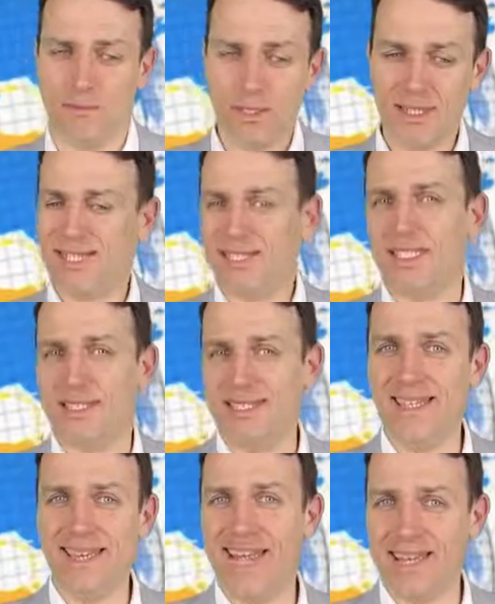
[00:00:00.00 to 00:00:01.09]
What does this
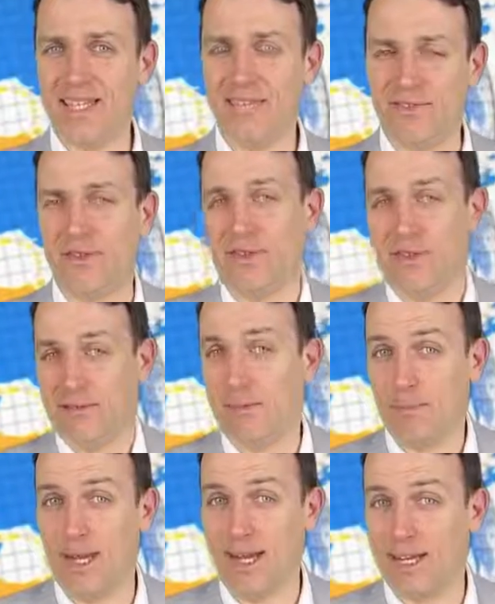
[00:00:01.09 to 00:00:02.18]
negative
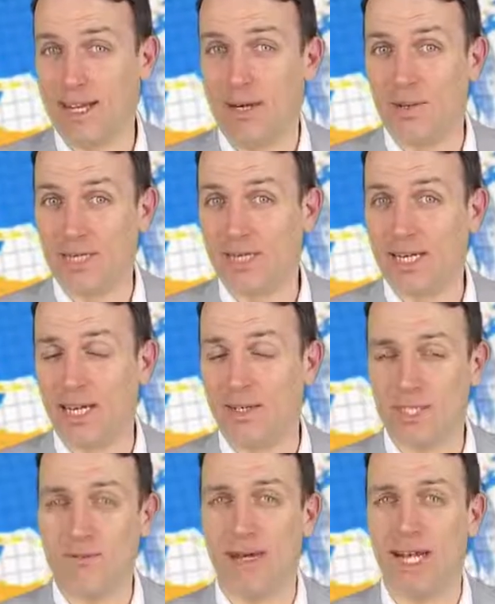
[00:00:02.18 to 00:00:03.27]
current account
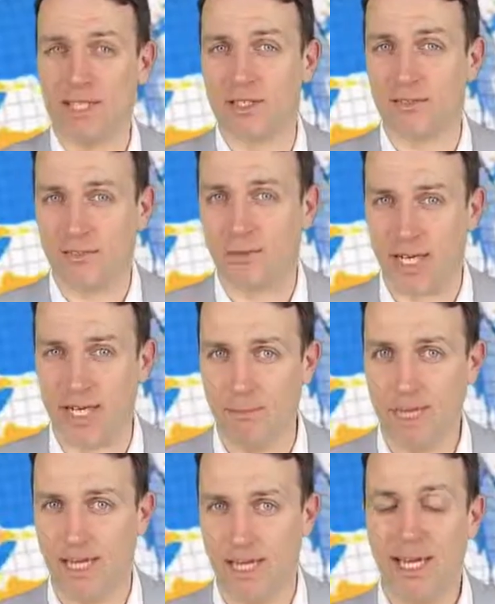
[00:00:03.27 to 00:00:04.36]
and balance of trade
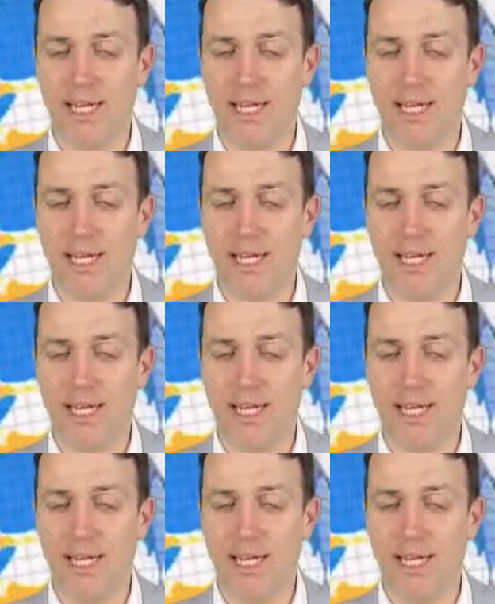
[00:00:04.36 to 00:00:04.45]
mean?